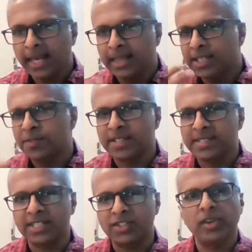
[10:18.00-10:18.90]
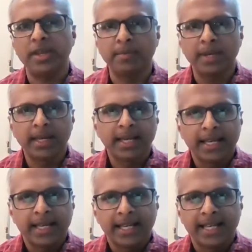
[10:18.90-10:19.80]
in this first extreme
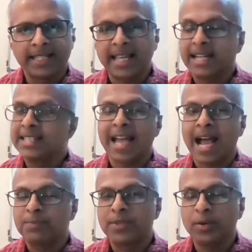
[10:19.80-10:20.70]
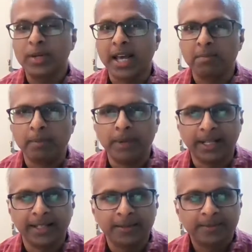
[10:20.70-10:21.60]
is that it's absolutely
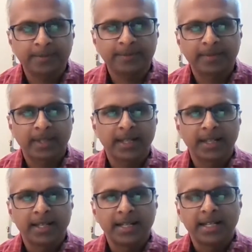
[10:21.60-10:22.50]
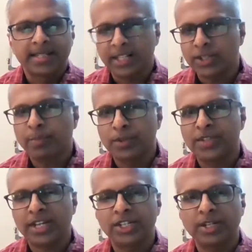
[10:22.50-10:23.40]
unbiblical. Such a
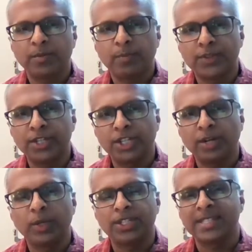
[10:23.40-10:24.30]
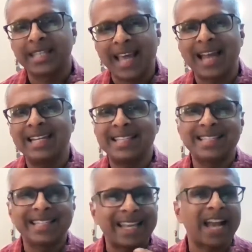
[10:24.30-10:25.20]
position which is callous,
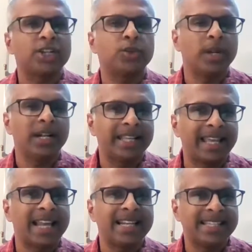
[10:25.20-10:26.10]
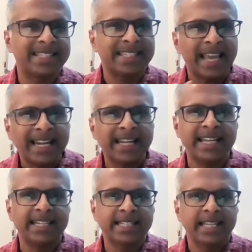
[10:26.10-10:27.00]
casual, careless,
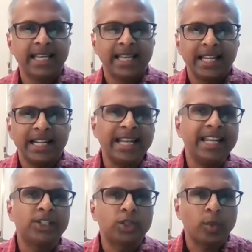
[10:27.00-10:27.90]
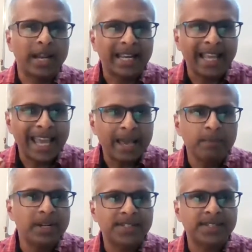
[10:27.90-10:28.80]
ignorant, leads to an
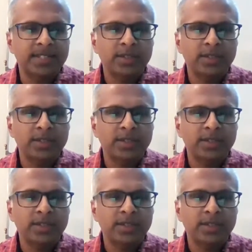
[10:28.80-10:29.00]
aimless,